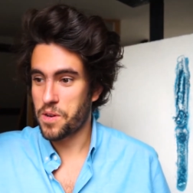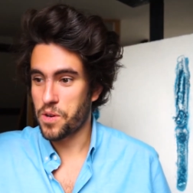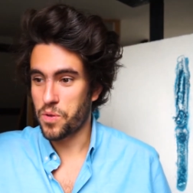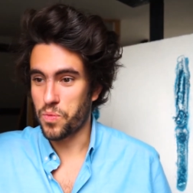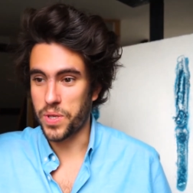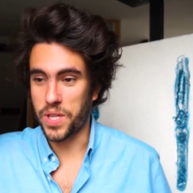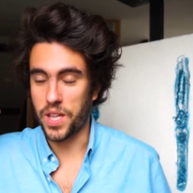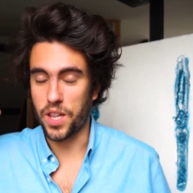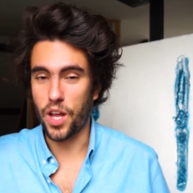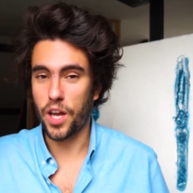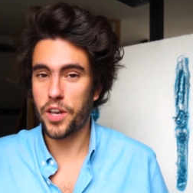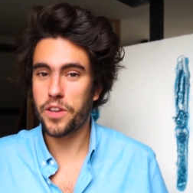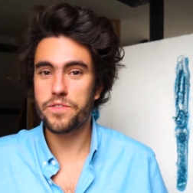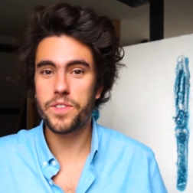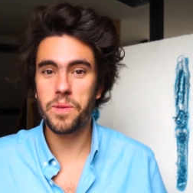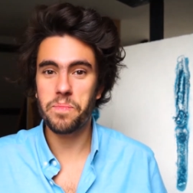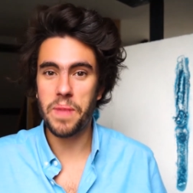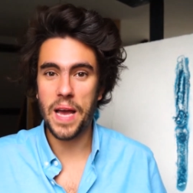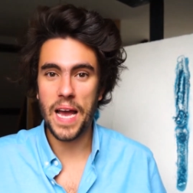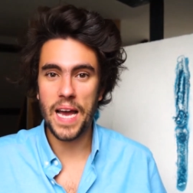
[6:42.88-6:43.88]
with a lot of
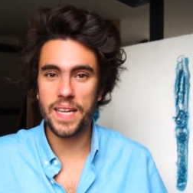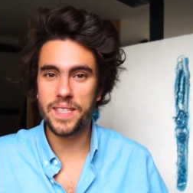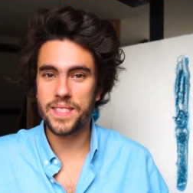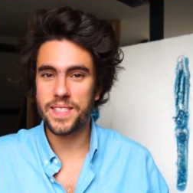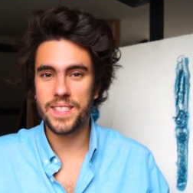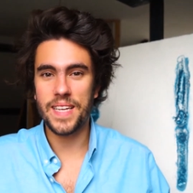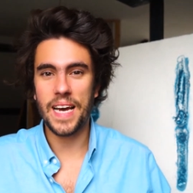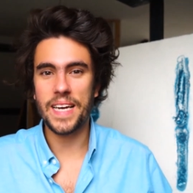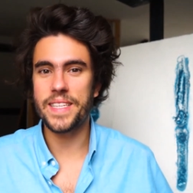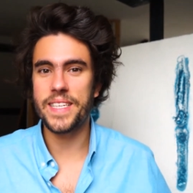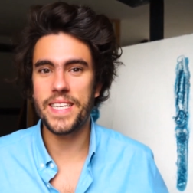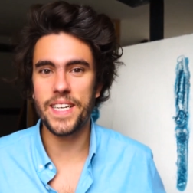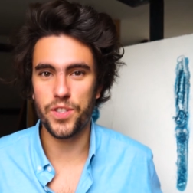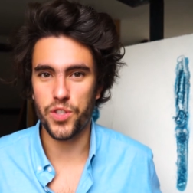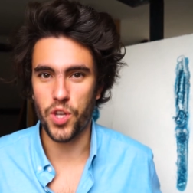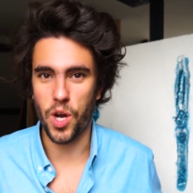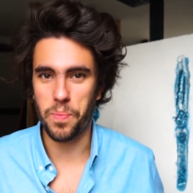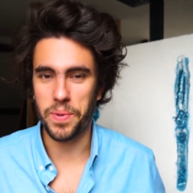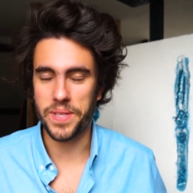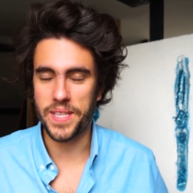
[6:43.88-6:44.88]
demand, an ideal
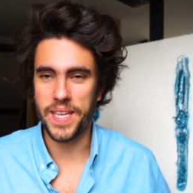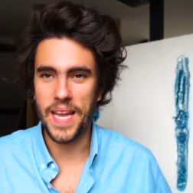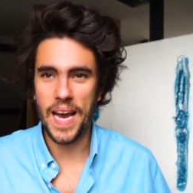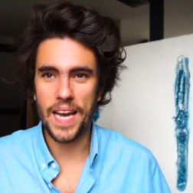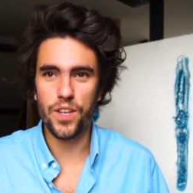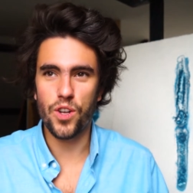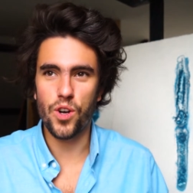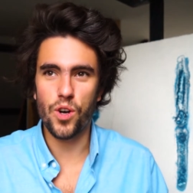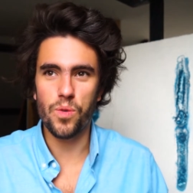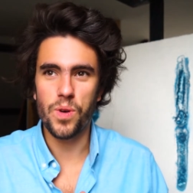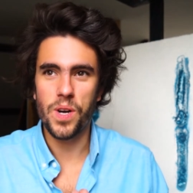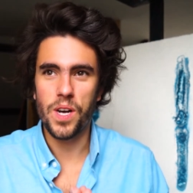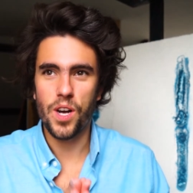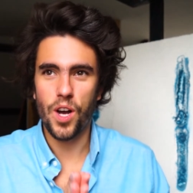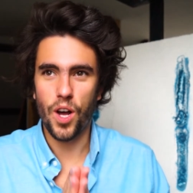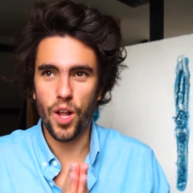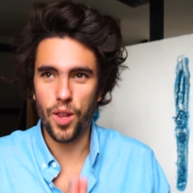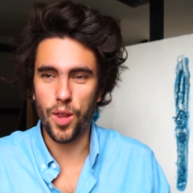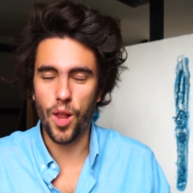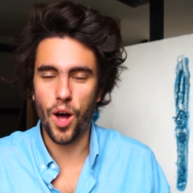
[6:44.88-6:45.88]
topic that I know
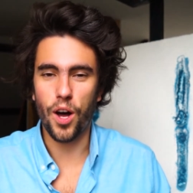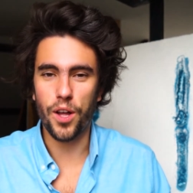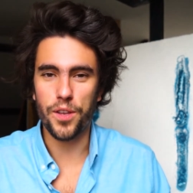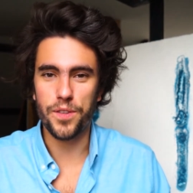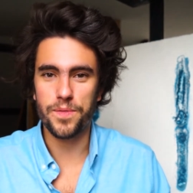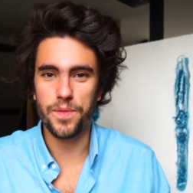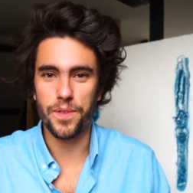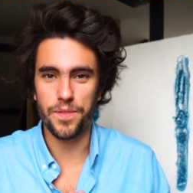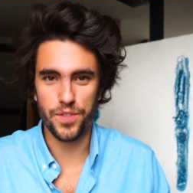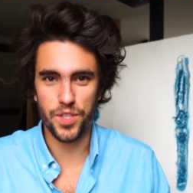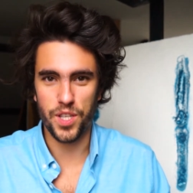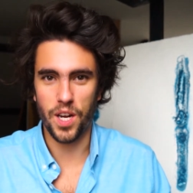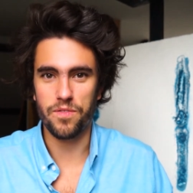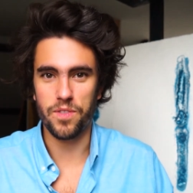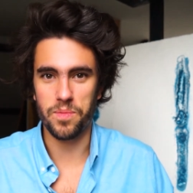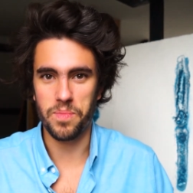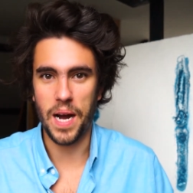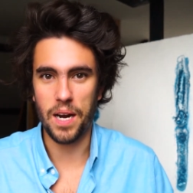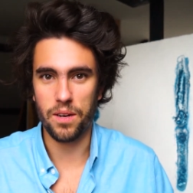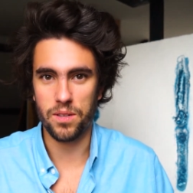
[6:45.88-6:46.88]
a lot of stuff
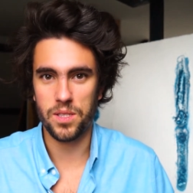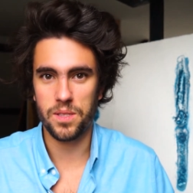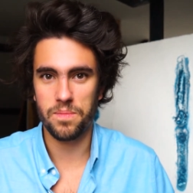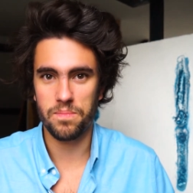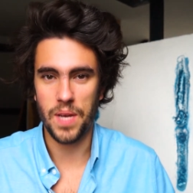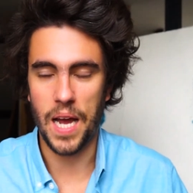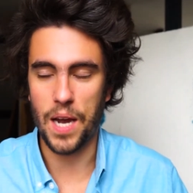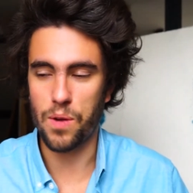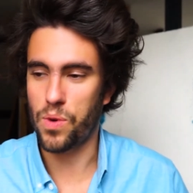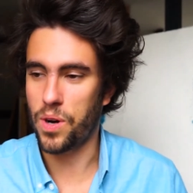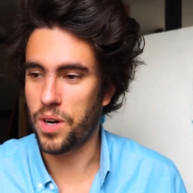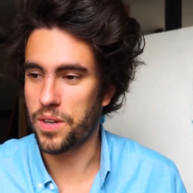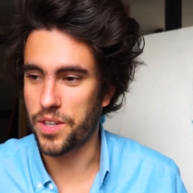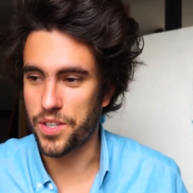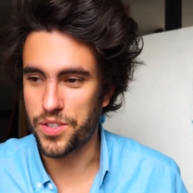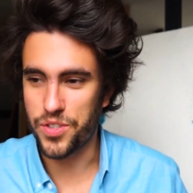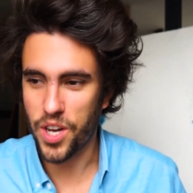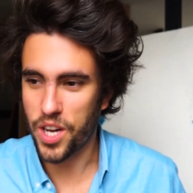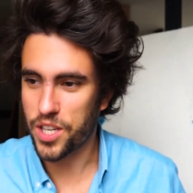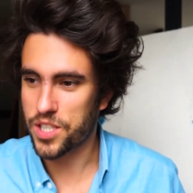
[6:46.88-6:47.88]
about. I won a
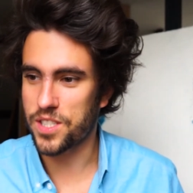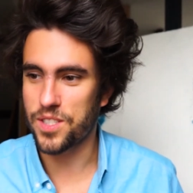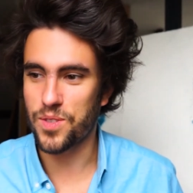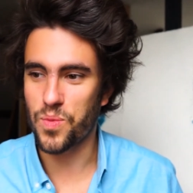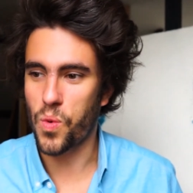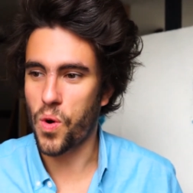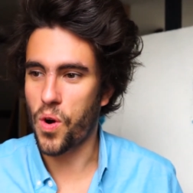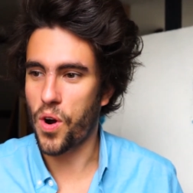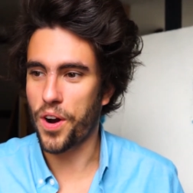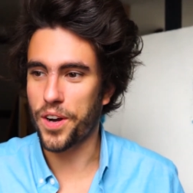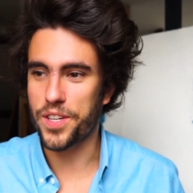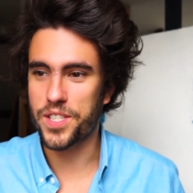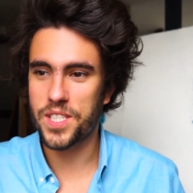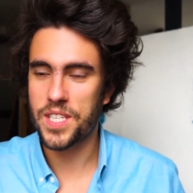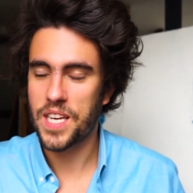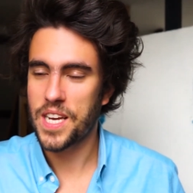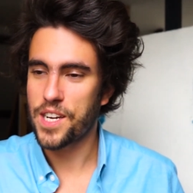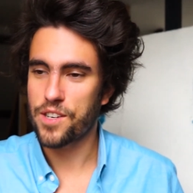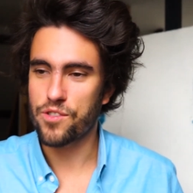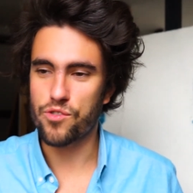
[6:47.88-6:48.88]
dozen awards,
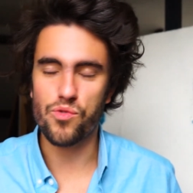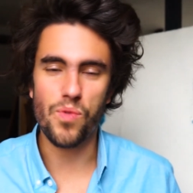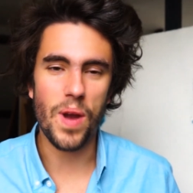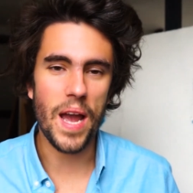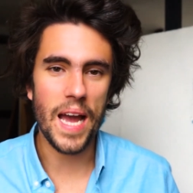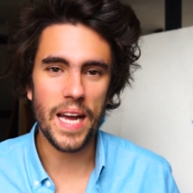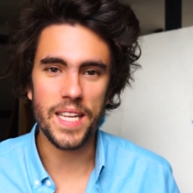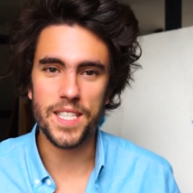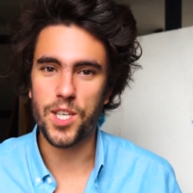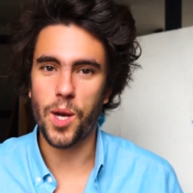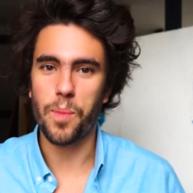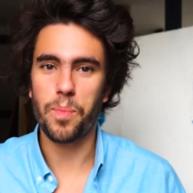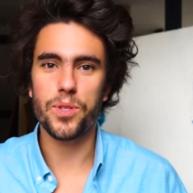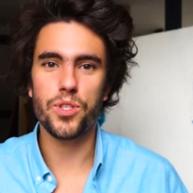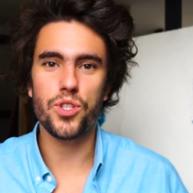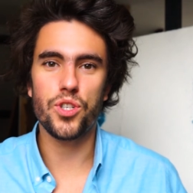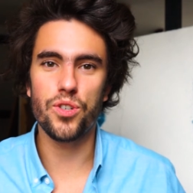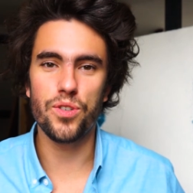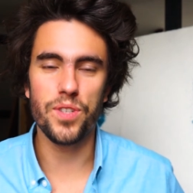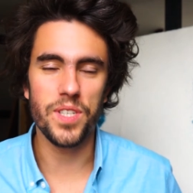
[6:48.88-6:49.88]
grants,
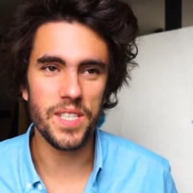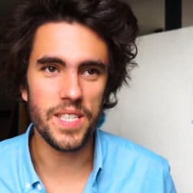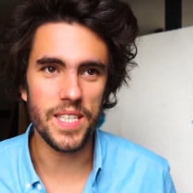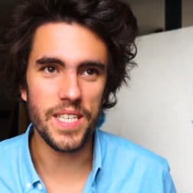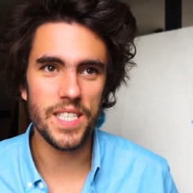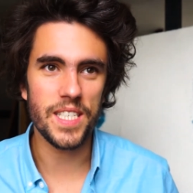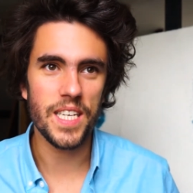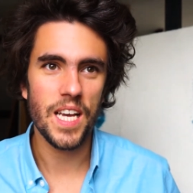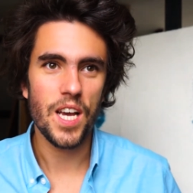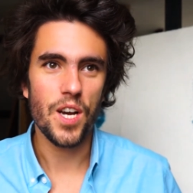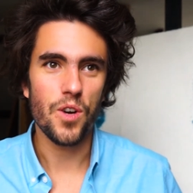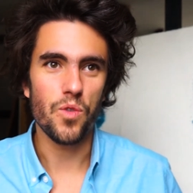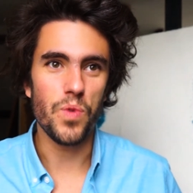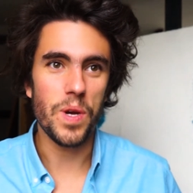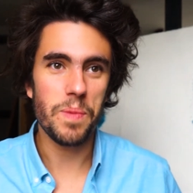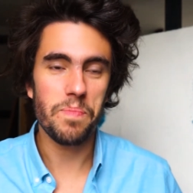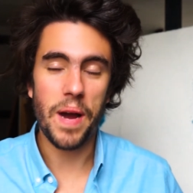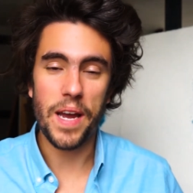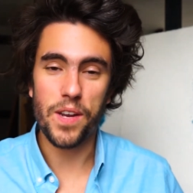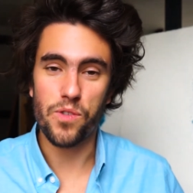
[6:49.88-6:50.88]
opportunities
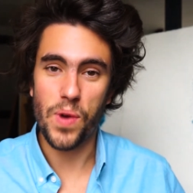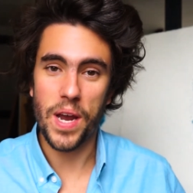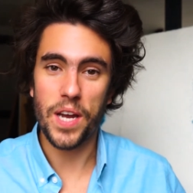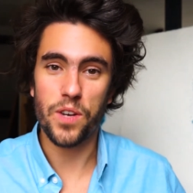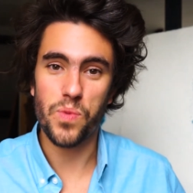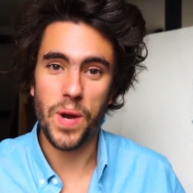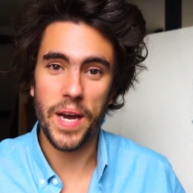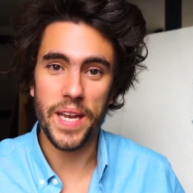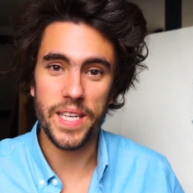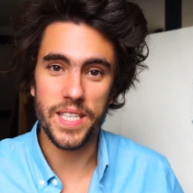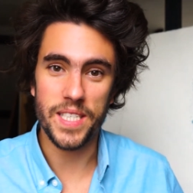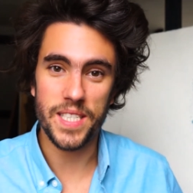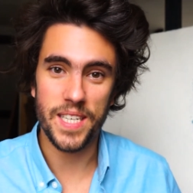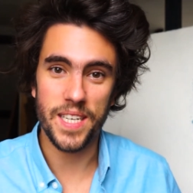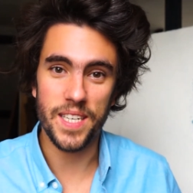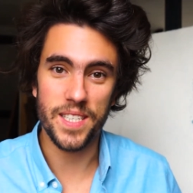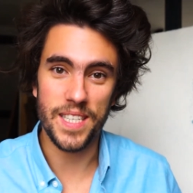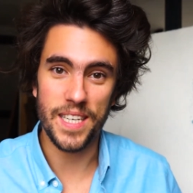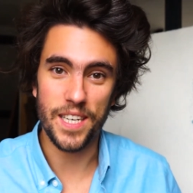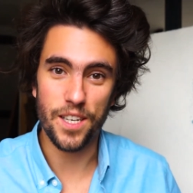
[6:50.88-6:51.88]
with my grant writing
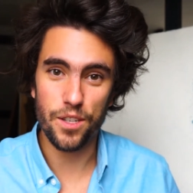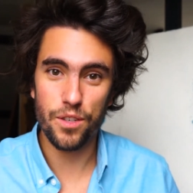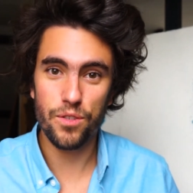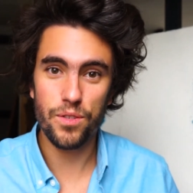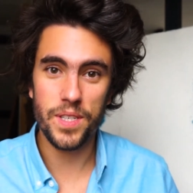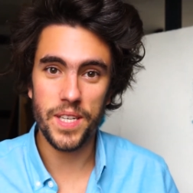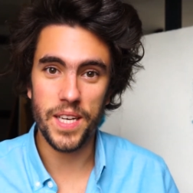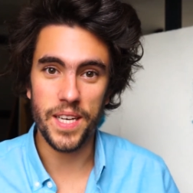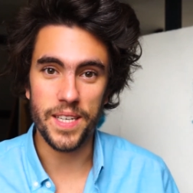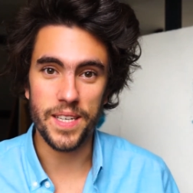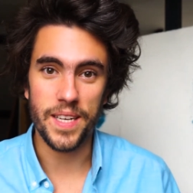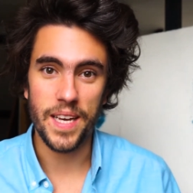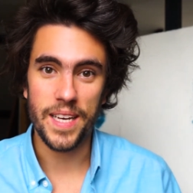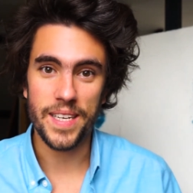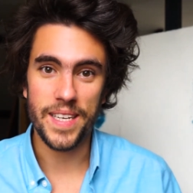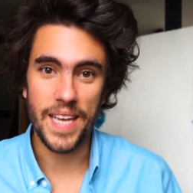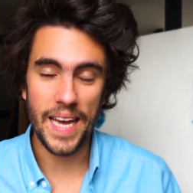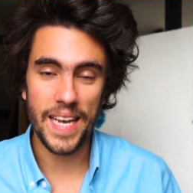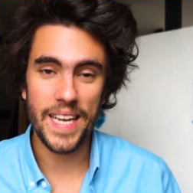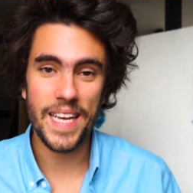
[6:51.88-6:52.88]
skills, including
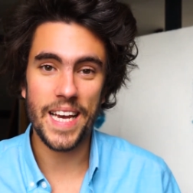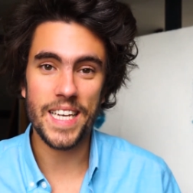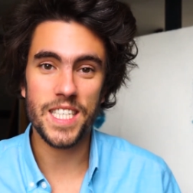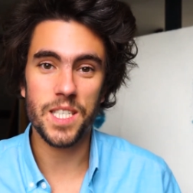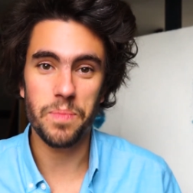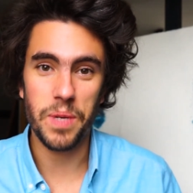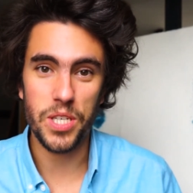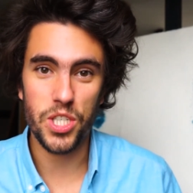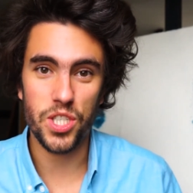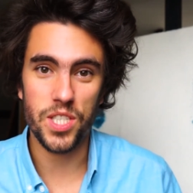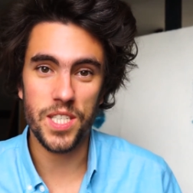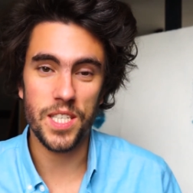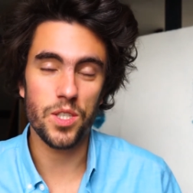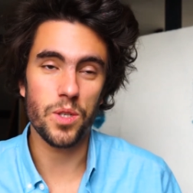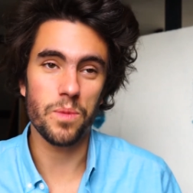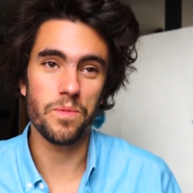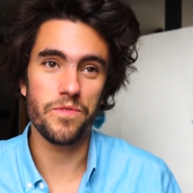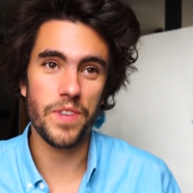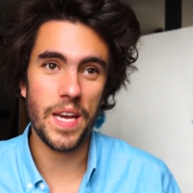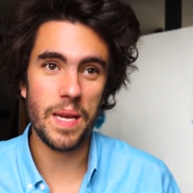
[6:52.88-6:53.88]
getting exhibitions in
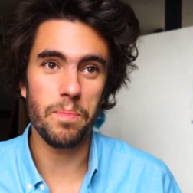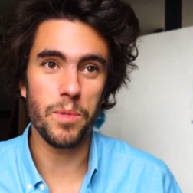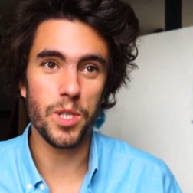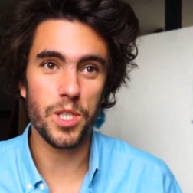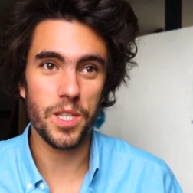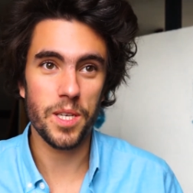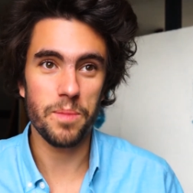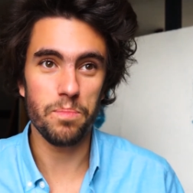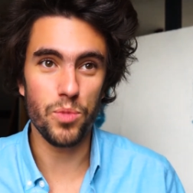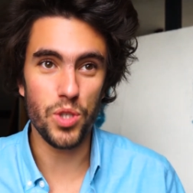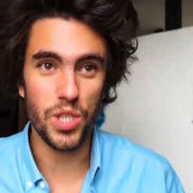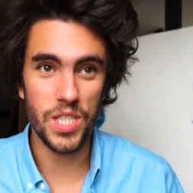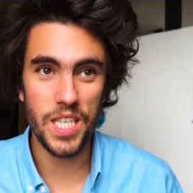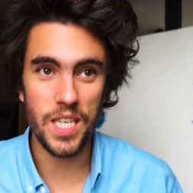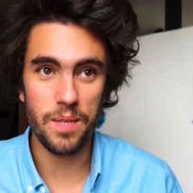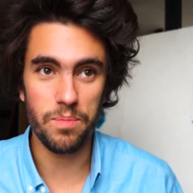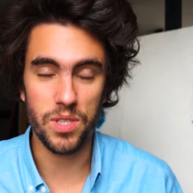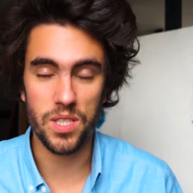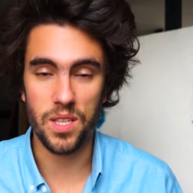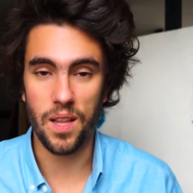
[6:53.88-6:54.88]
some famous
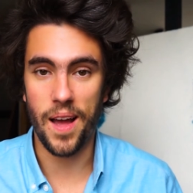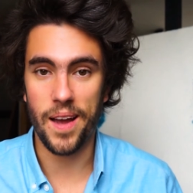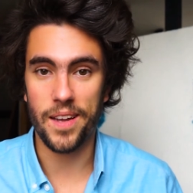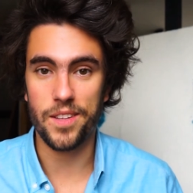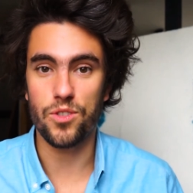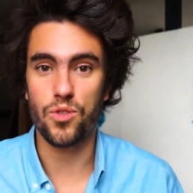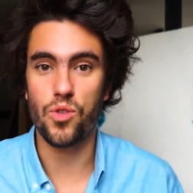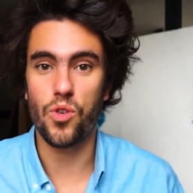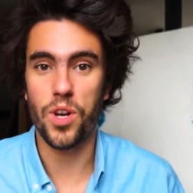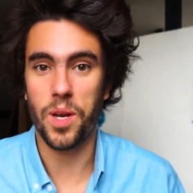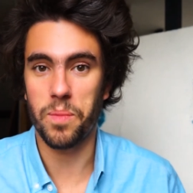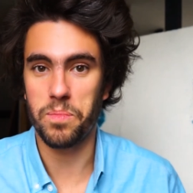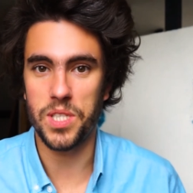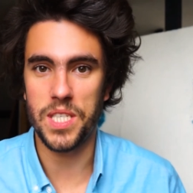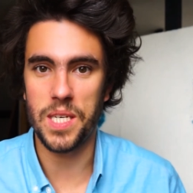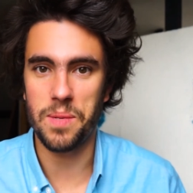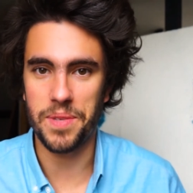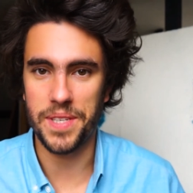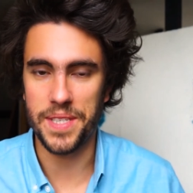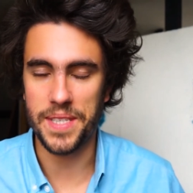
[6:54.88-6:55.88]
museums like the Coda
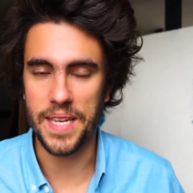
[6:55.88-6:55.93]
Museum in the